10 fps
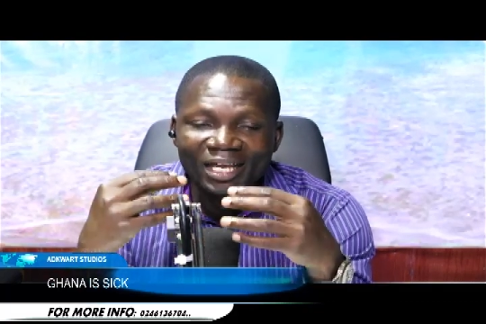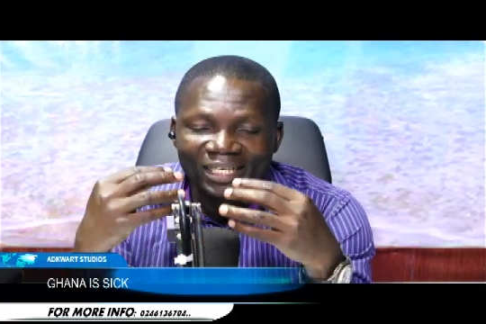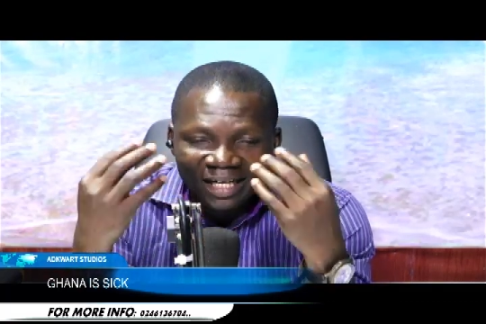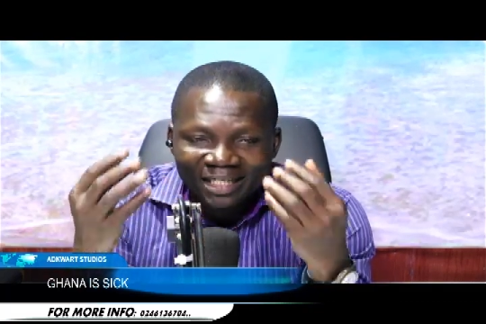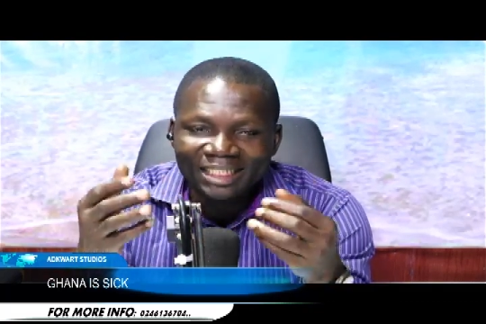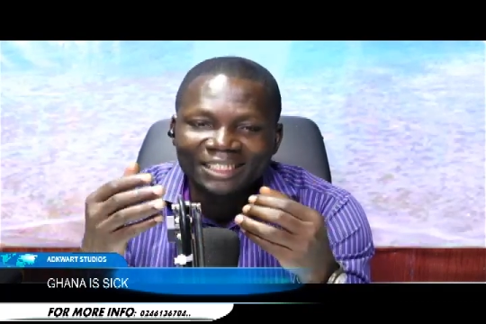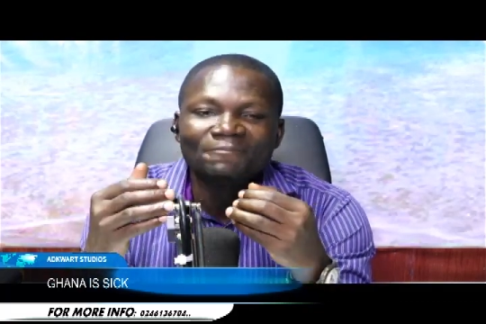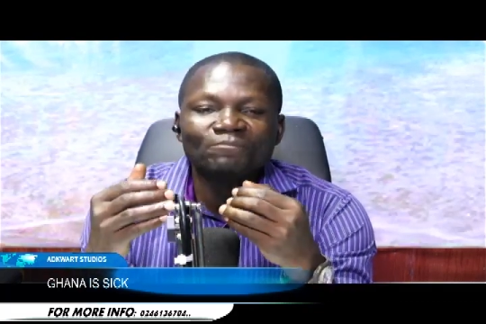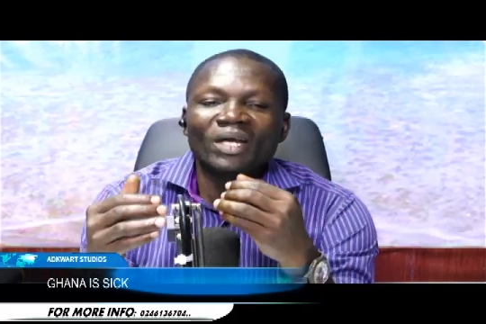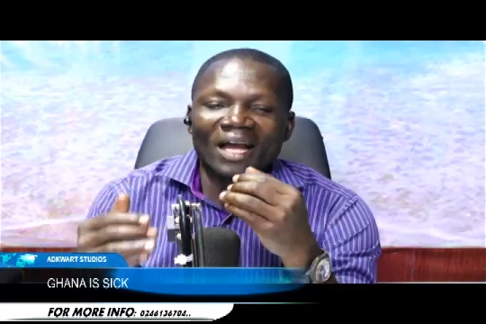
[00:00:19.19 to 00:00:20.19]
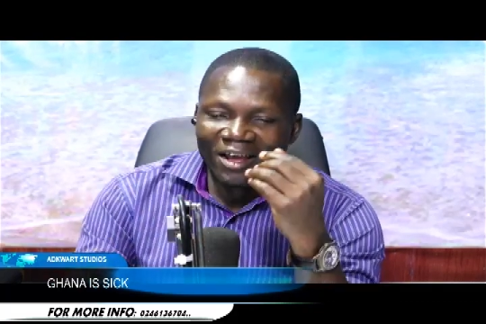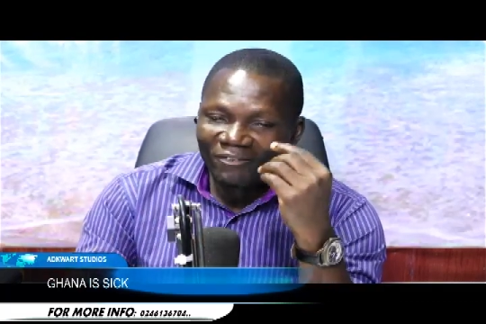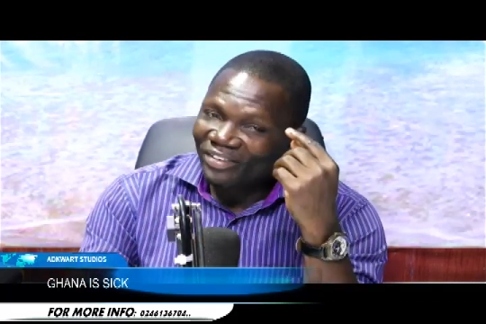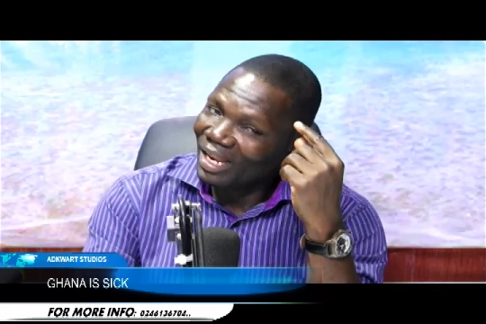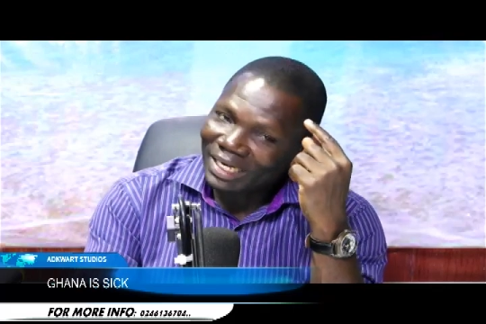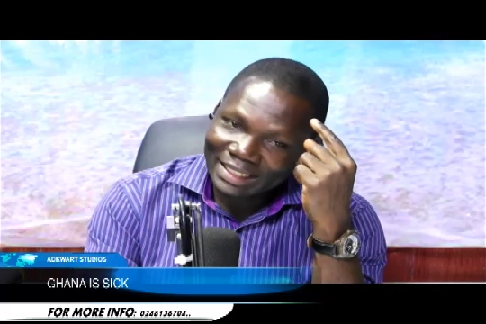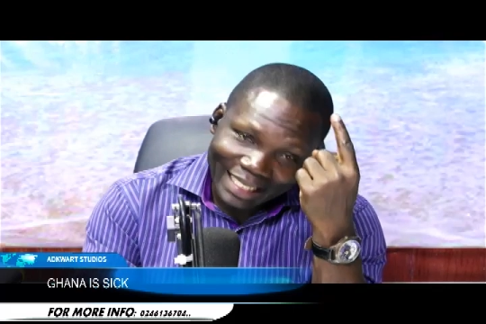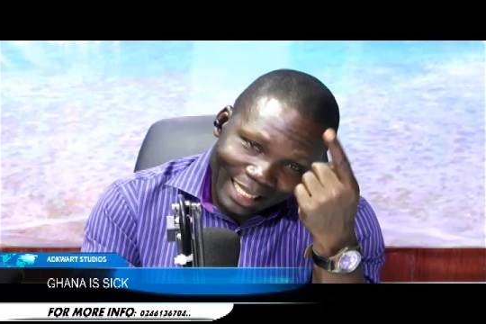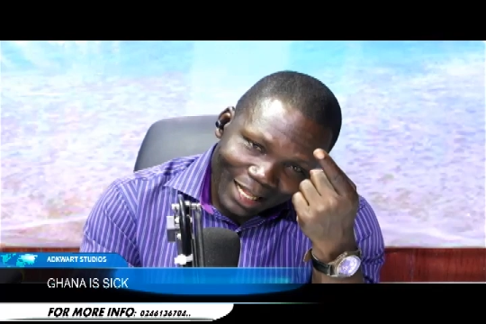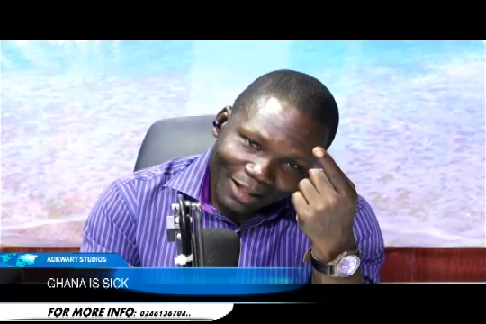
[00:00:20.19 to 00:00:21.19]
Yes,
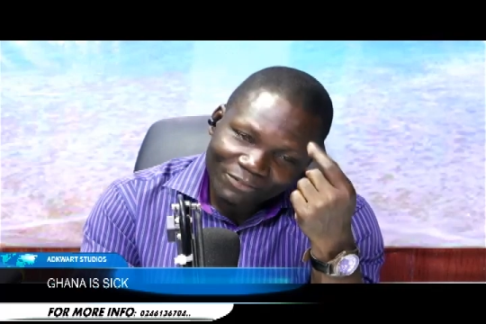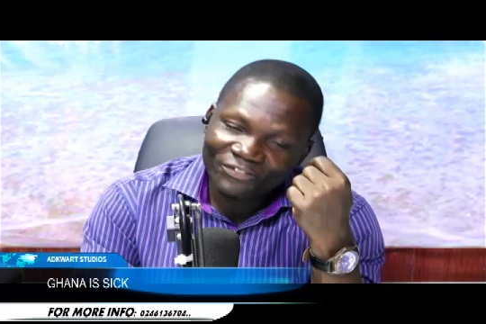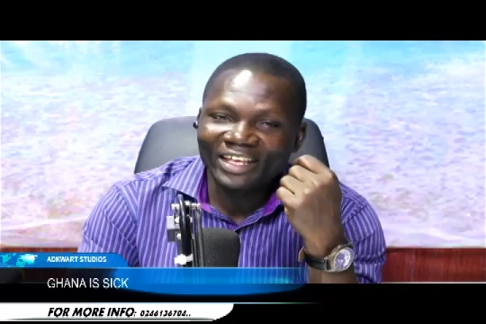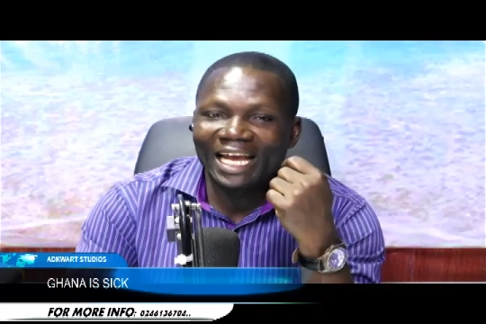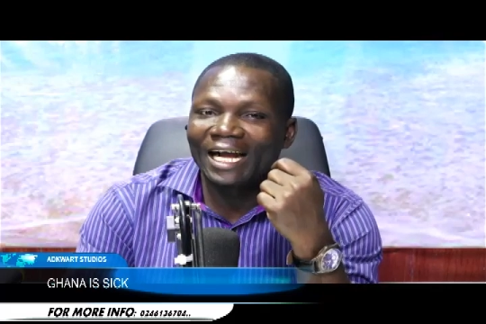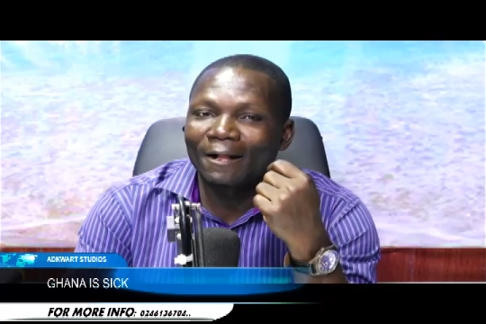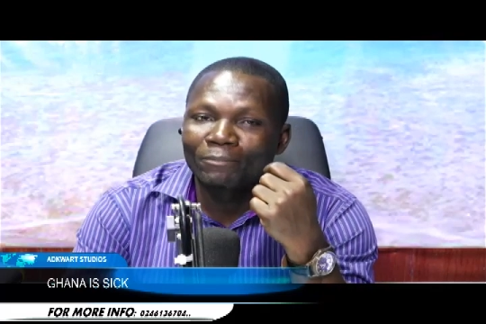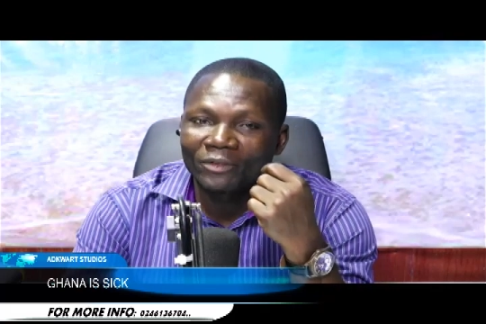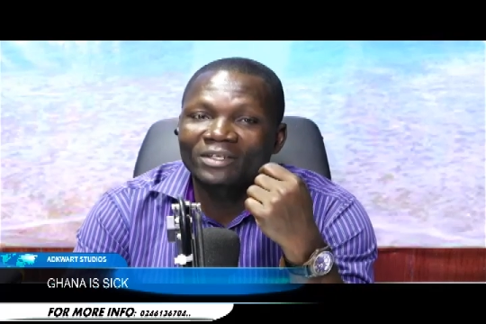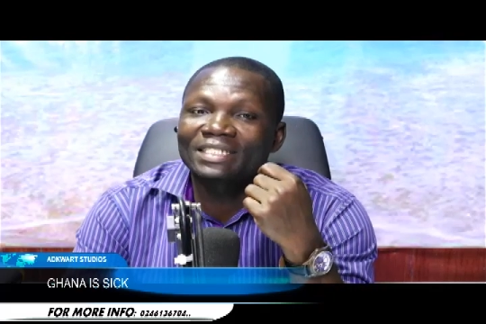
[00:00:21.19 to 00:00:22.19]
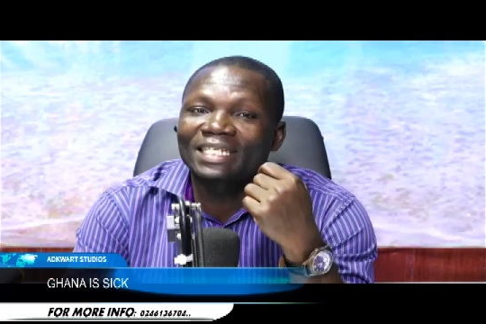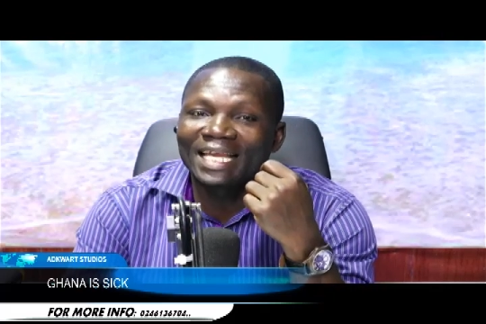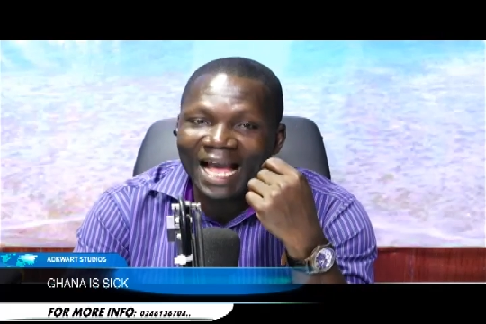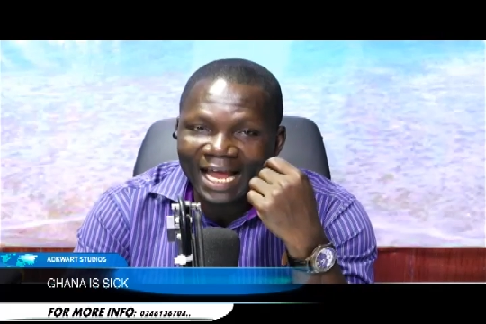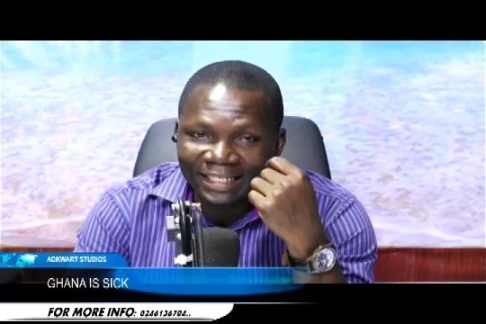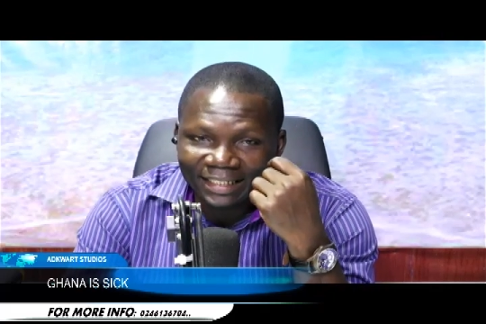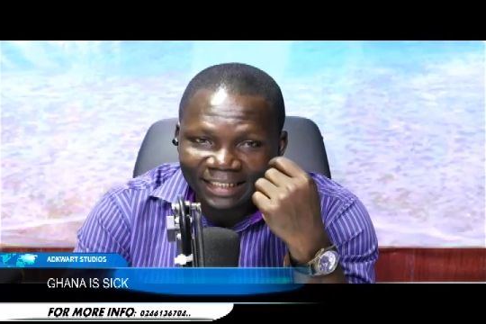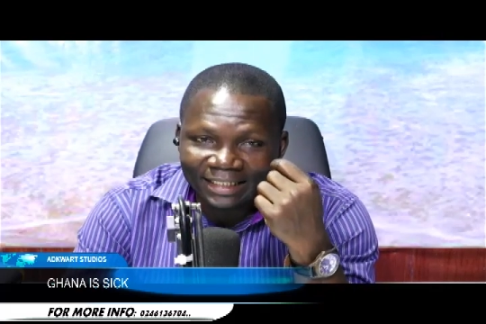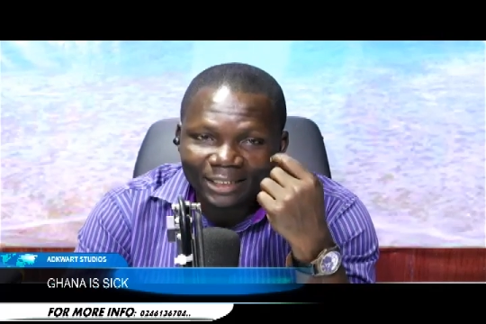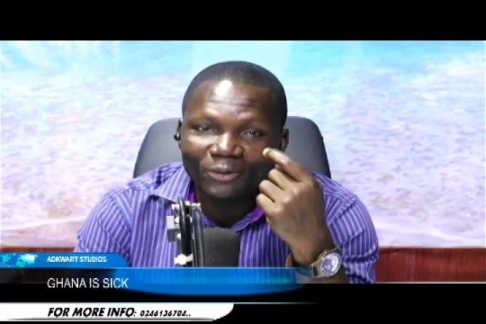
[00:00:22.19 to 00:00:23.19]
Philadelphia, or say
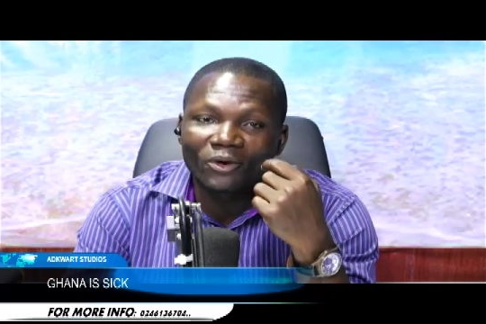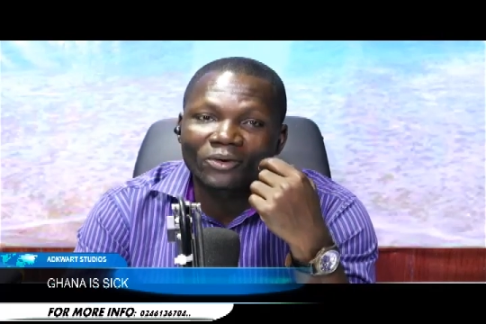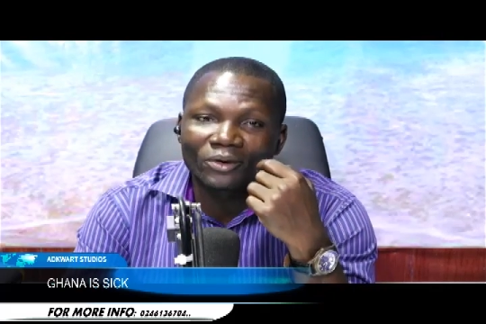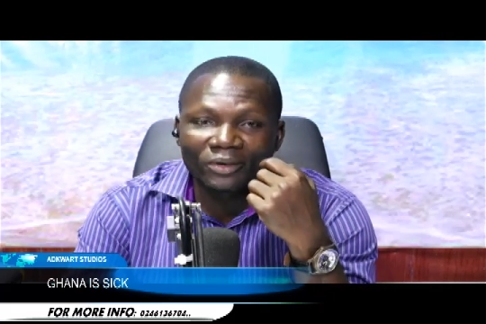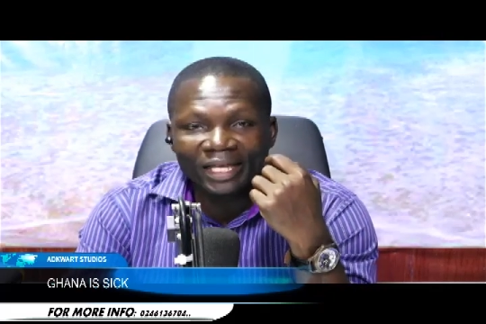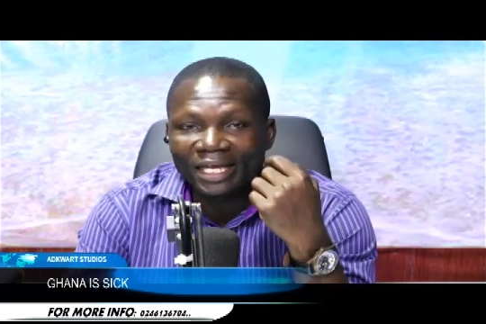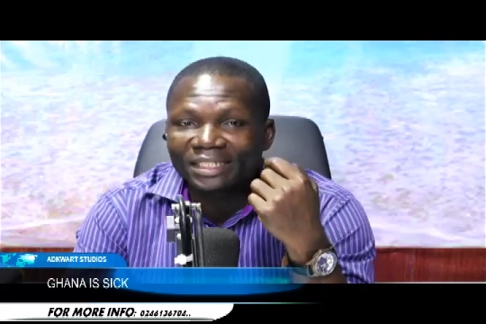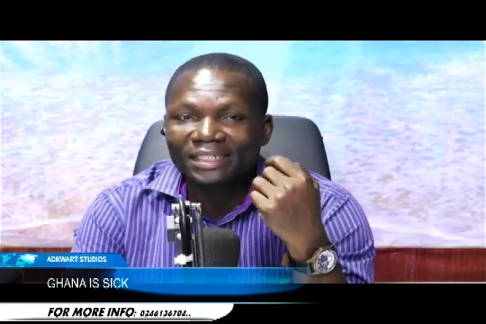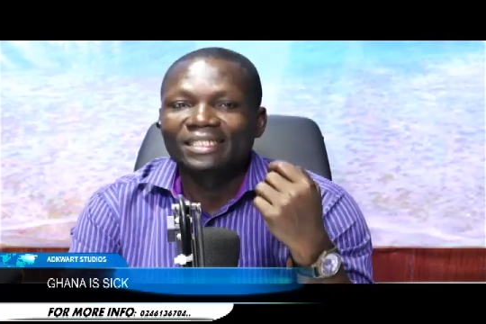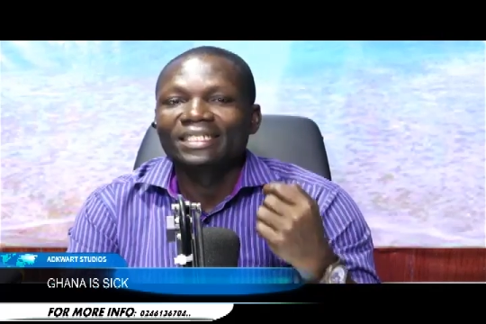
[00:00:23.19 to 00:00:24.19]
Adishi Cron Cron, yes.